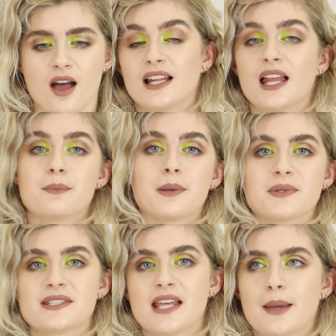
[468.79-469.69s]
And a lot of
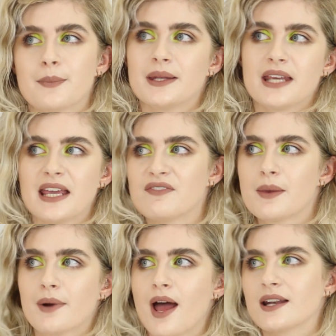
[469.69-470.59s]
people say, but if
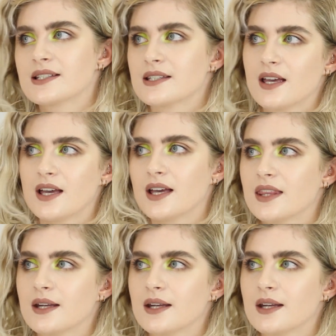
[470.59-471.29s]
the product's good,